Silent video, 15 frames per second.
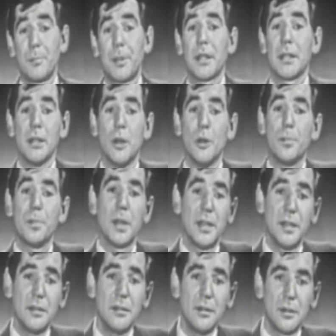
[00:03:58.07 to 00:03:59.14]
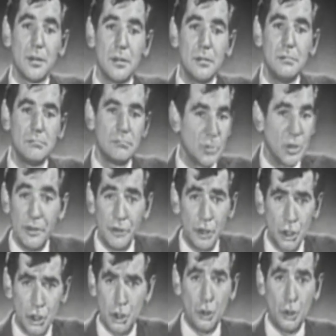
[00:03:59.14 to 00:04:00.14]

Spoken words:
a piccolo player or even a